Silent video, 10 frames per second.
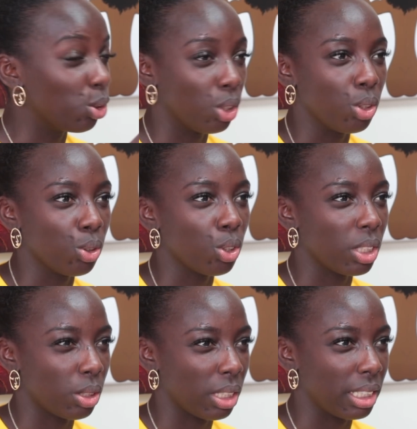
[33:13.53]
you didn't use
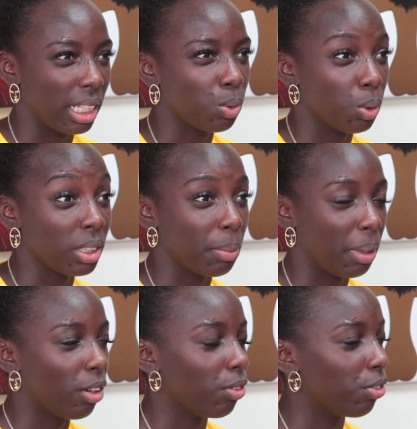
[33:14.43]
those exact words i'm
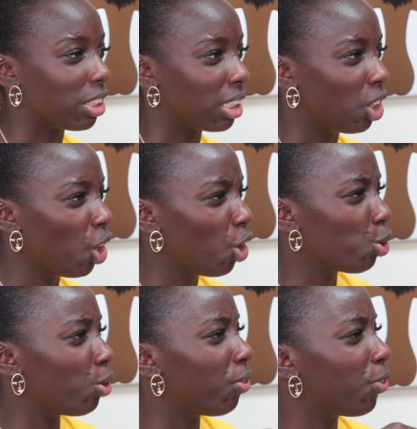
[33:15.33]
paraphrasing well,
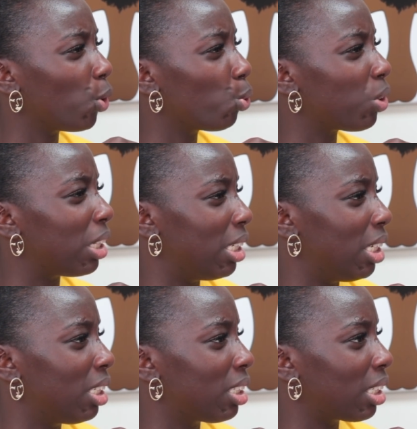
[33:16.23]
much, you yeah. feel the
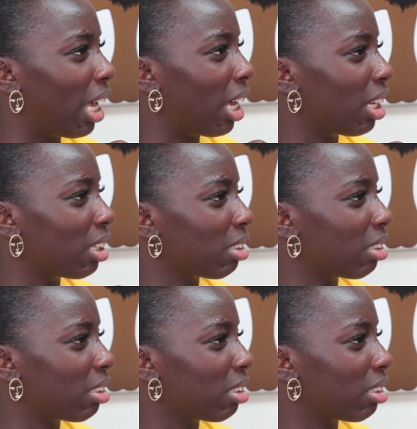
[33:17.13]
needs that